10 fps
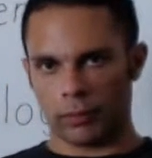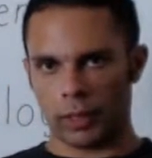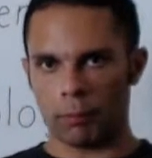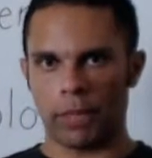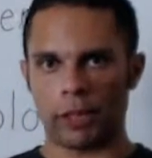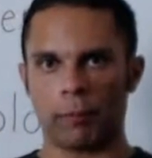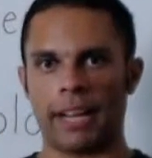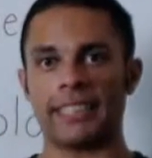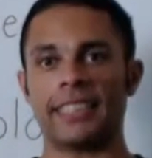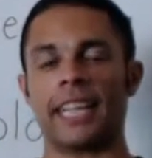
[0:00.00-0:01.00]

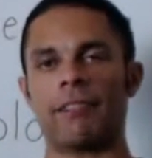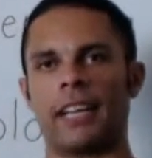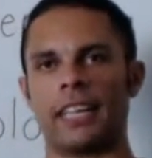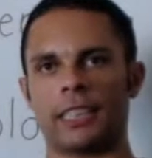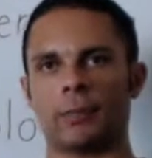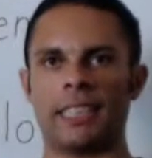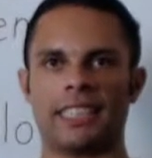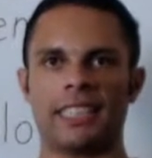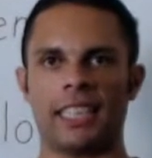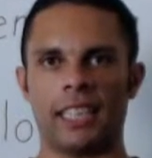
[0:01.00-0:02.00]
microbiology that I find
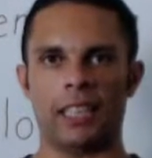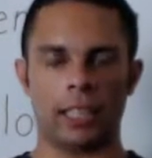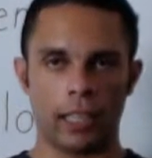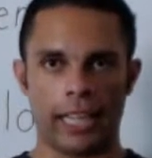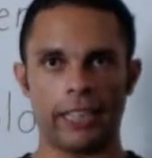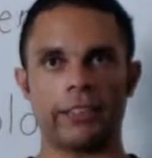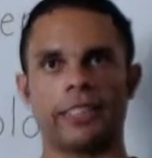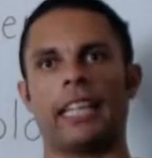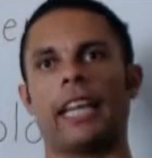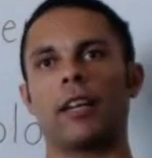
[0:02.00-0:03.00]
especially
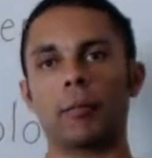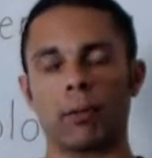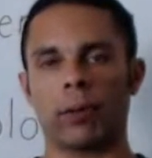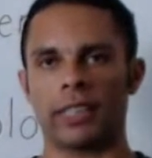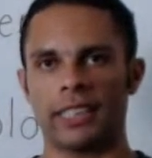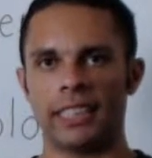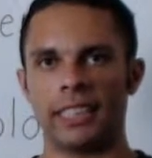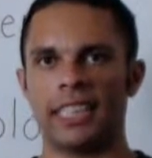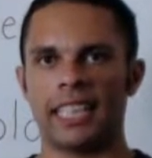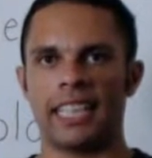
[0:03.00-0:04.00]
interesting and important.
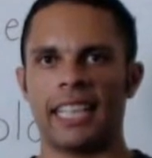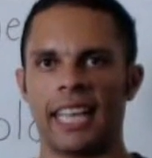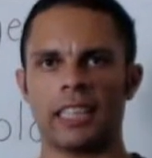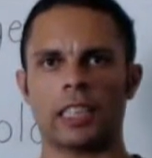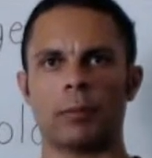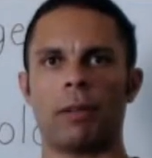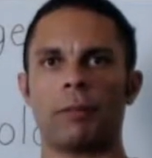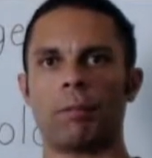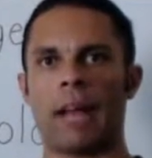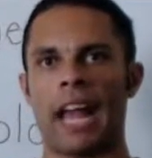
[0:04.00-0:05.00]
This is about
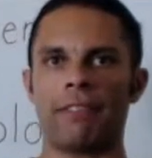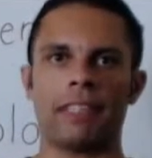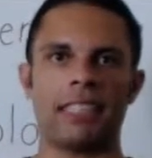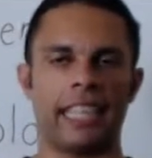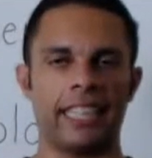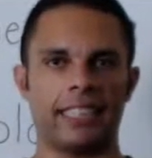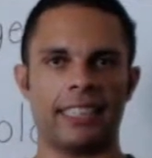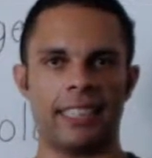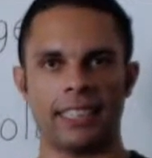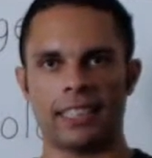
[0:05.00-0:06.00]

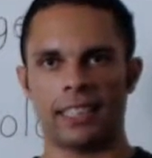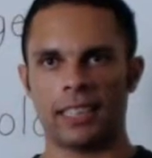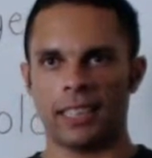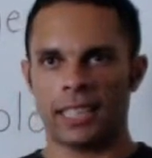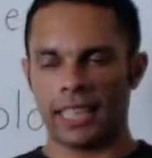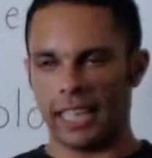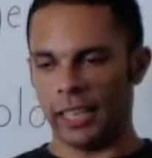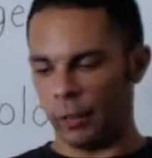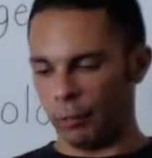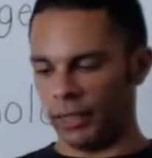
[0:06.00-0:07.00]
pathogenesis and
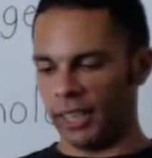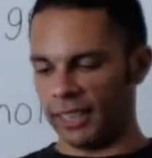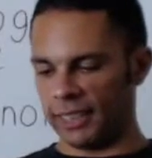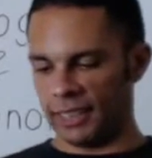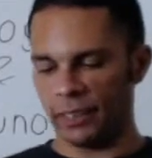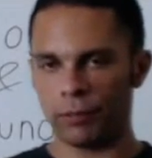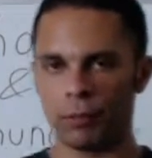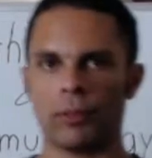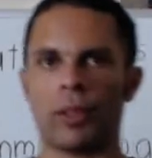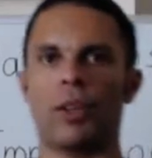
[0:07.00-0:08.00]
immunology.
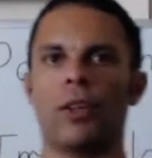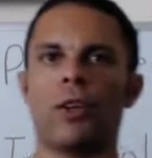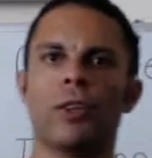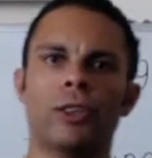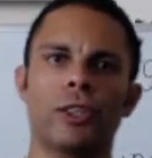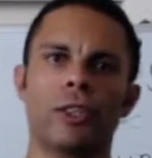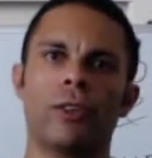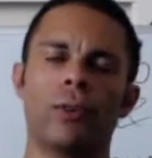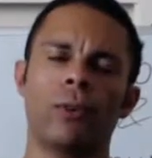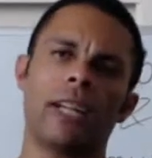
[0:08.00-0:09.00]

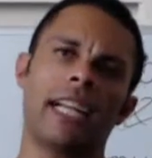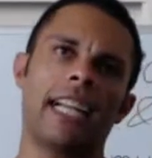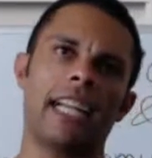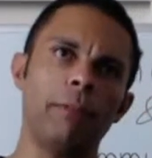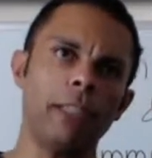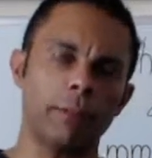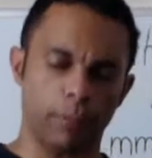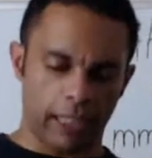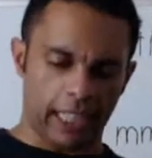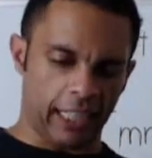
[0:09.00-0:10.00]
So let me
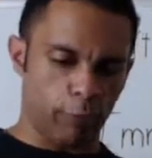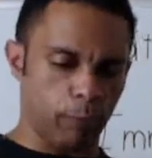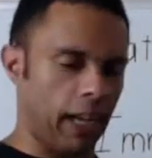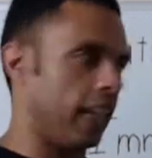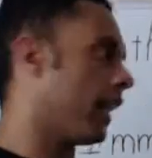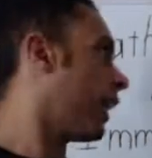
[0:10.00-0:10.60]
begin by